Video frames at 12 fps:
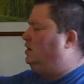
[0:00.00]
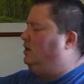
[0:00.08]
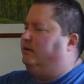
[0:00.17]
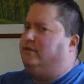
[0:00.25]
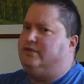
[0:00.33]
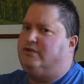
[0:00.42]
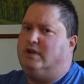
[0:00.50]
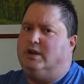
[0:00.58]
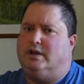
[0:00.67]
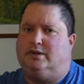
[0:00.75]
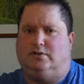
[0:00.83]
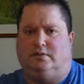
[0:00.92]
because
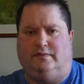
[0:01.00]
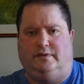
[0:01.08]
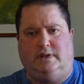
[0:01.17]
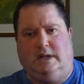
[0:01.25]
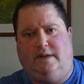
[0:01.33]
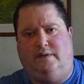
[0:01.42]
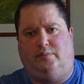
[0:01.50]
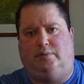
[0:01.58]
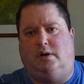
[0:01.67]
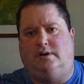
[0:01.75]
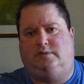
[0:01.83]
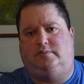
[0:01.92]
they're sort of in the
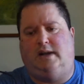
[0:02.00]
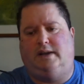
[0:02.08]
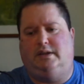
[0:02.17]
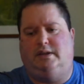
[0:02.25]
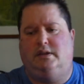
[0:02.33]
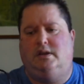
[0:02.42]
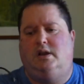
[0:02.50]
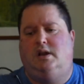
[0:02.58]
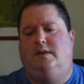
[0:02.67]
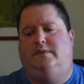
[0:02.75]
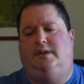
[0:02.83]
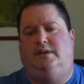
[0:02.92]
price bracket,
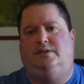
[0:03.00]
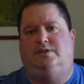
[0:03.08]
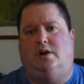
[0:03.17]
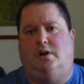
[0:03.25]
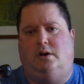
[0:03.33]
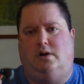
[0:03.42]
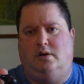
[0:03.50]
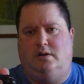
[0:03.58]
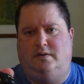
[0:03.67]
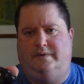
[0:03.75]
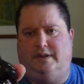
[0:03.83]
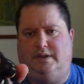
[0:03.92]
these are
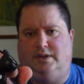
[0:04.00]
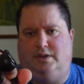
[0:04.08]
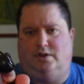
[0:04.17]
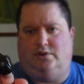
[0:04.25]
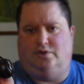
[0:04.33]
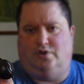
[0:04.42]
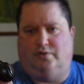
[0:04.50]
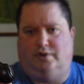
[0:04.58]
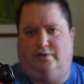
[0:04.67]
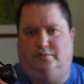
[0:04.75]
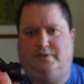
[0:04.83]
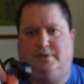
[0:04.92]
the
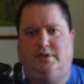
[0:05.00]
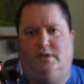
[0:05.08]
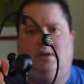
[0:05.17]
NuraLoops.